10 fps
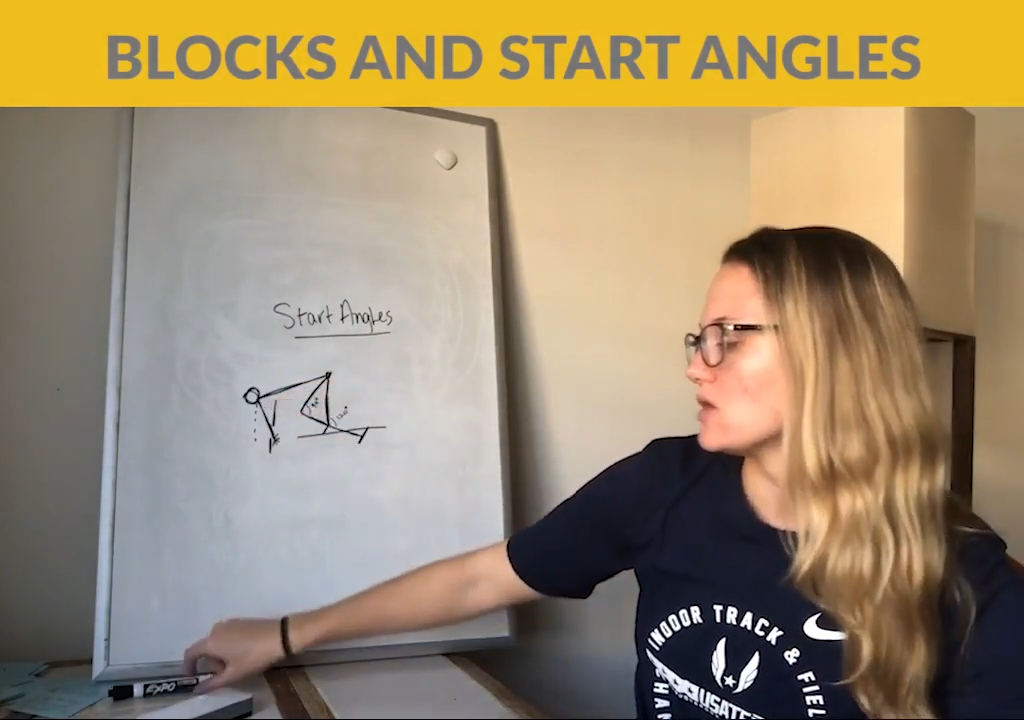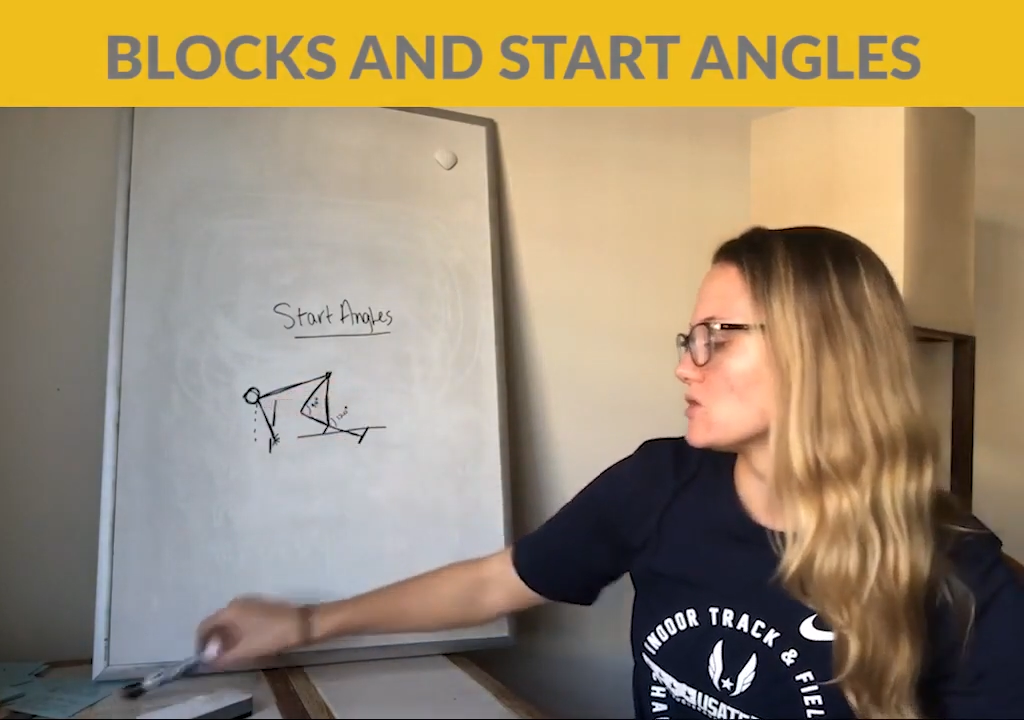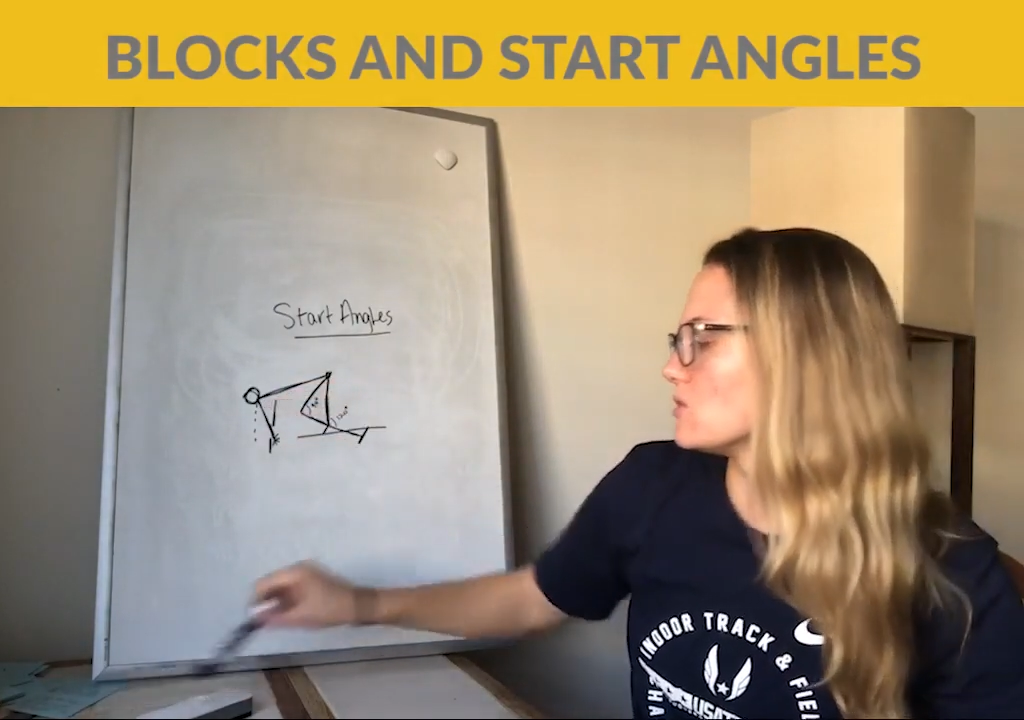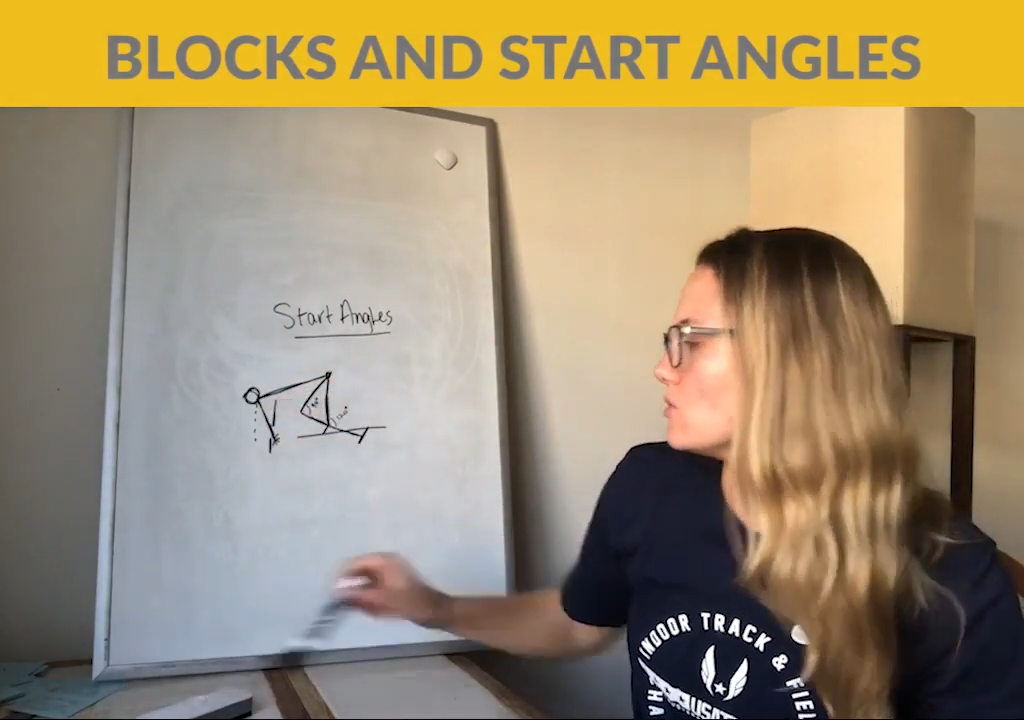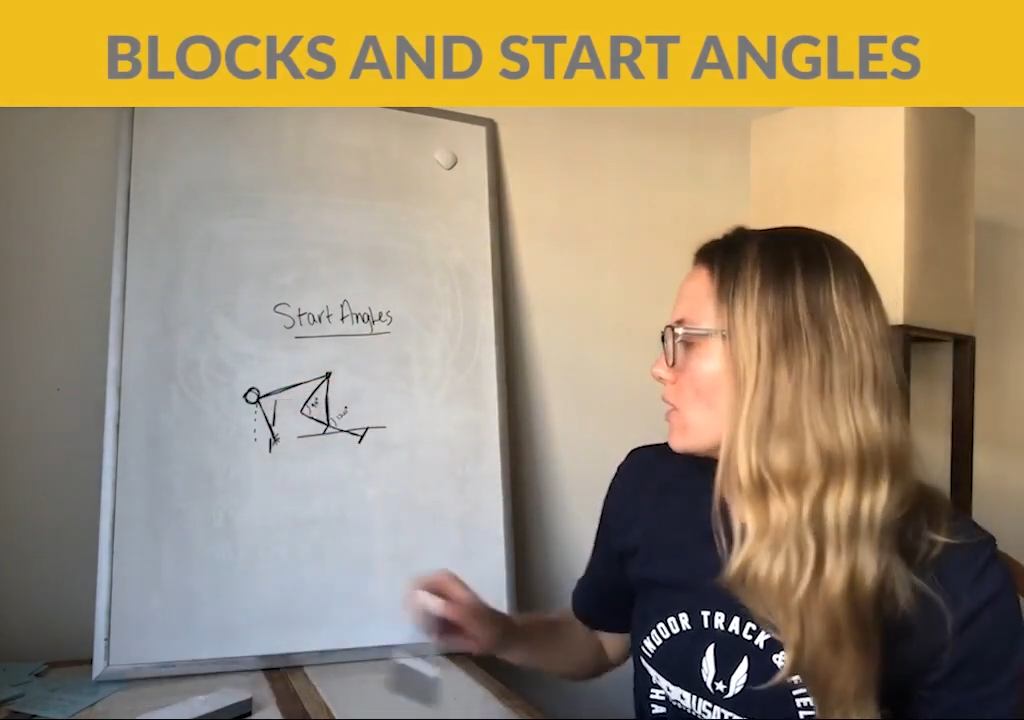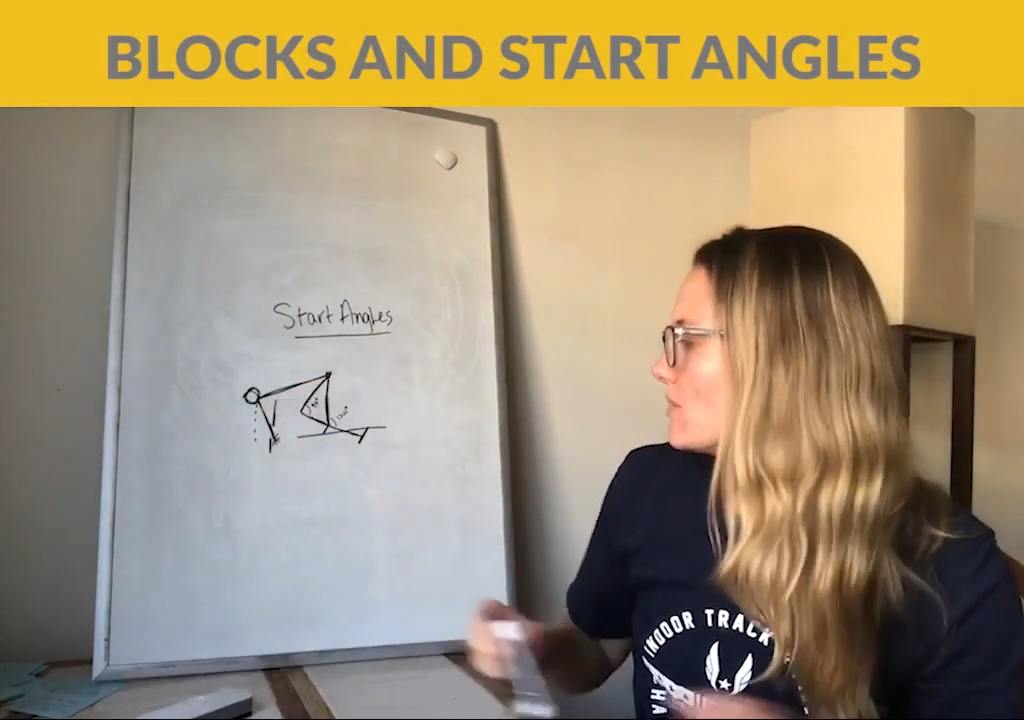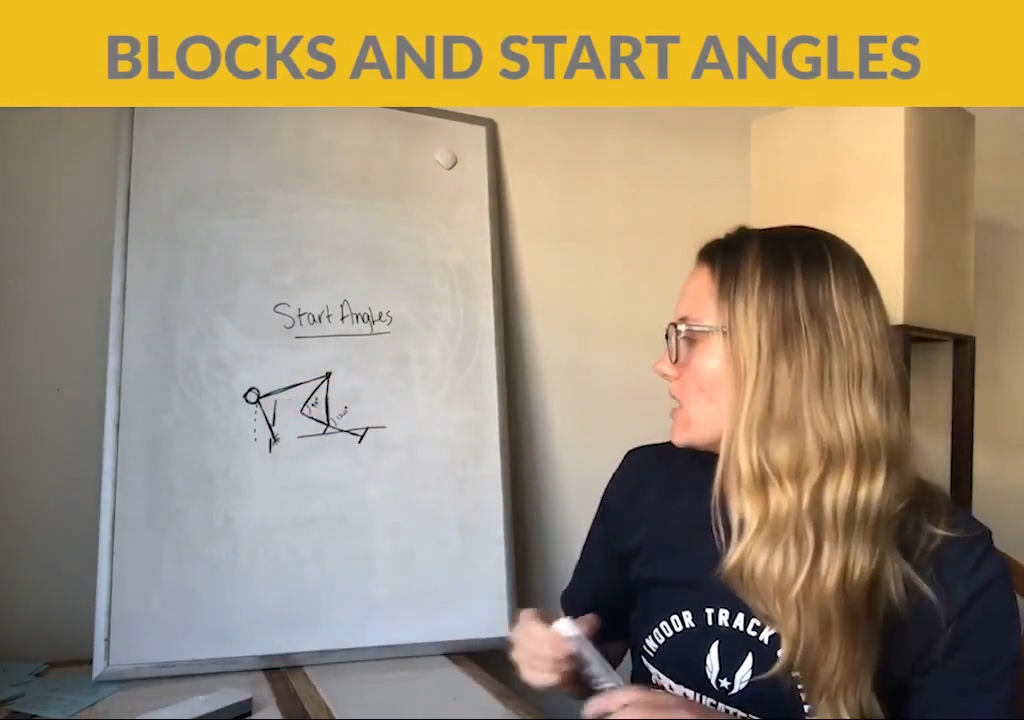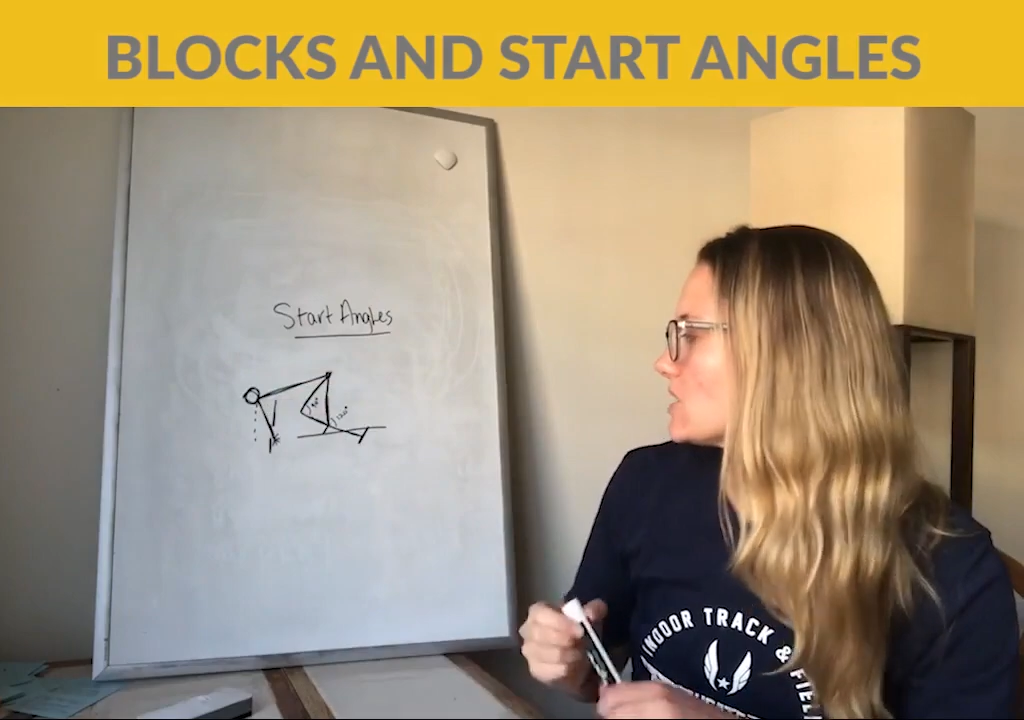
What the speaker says: So you want to